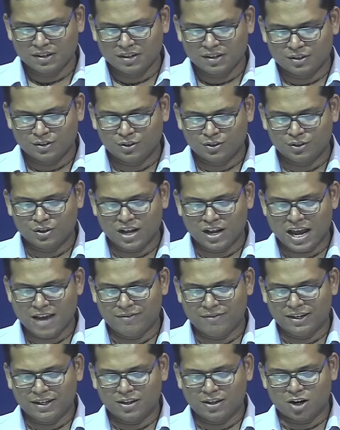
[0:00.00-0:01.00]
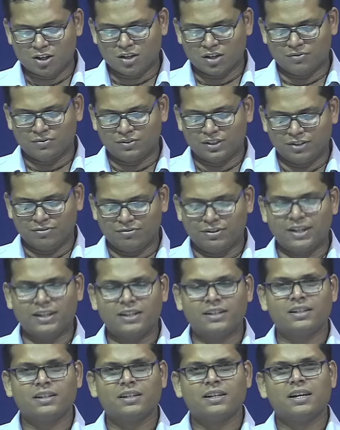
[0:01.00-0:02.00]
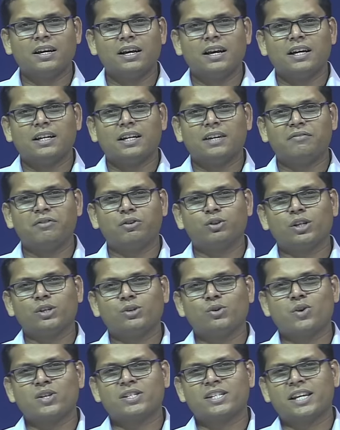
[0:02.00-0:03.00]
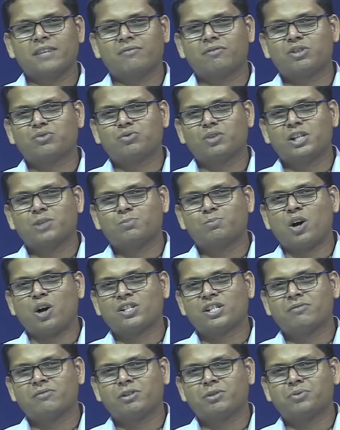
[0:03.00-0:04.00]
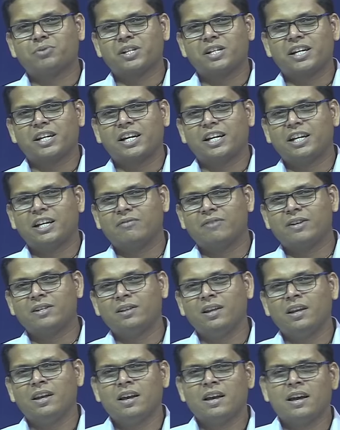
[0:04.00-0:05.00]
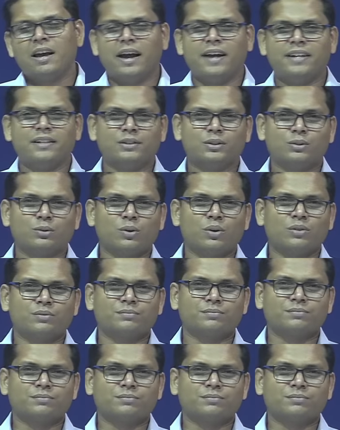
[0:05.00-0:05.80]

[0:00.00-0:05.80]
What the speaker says: So you are having a lot of different reviews, and you are saying which one is positive, which one is negative, and so on.